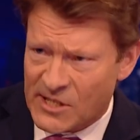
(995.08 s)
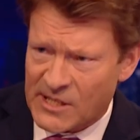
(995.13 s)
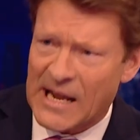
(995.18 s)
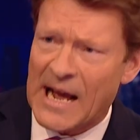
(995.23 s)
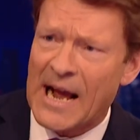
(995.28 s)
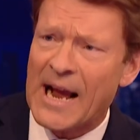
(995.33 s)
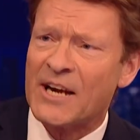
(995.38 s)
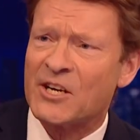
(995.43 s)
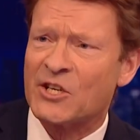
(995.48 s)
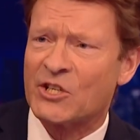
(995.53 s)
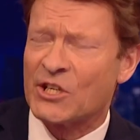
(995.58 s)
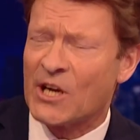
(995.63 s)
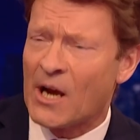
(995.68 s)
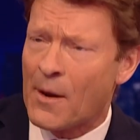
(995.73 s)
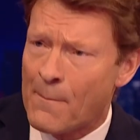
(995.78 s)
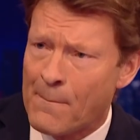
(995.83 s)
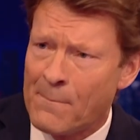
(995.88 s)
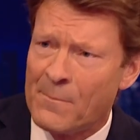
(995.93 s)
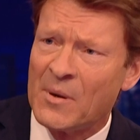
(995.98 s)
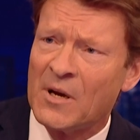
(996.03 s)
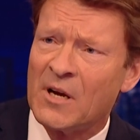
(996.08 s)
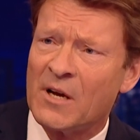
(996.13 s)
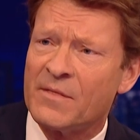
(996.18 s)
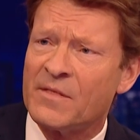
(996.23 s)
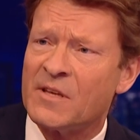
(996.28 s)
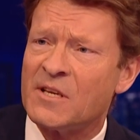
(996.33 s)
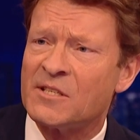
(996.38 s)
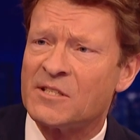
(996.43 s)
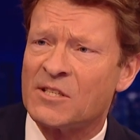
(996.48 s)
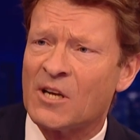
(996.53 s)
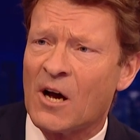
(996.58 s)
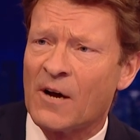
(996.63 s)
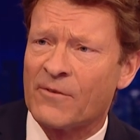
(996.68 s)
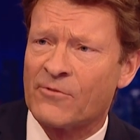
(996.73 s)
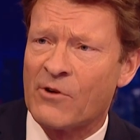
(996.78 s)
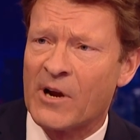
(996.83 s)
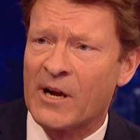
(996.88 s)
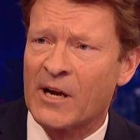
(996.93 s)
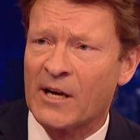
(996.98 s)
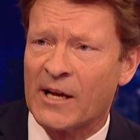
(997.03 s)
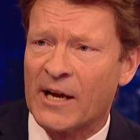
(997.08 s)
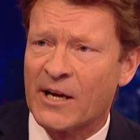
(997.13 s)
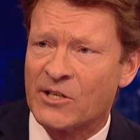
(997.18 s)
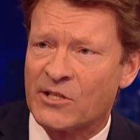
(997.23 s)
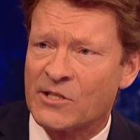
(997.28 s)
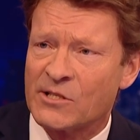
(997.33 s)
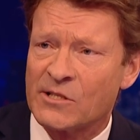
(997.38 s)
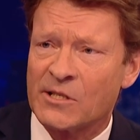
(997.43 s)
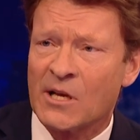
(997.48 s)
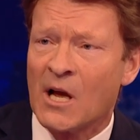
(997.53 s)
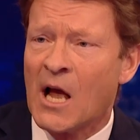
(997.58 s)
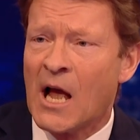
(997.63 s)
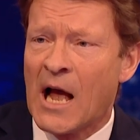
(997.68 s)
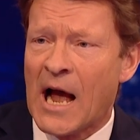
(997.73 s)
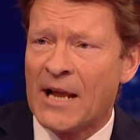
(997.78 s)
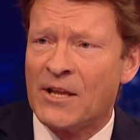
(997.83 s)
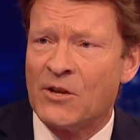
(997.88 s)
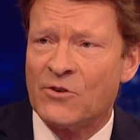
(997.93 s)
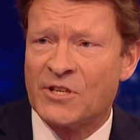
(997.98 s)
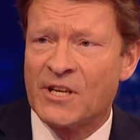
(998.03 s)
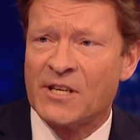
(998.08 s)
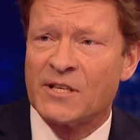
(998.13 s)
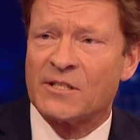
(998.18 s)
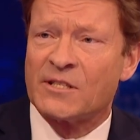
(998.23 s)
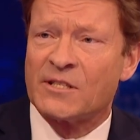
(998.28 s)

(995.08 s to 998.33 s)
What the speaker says: slash and burn these daft regulations, and you didn't.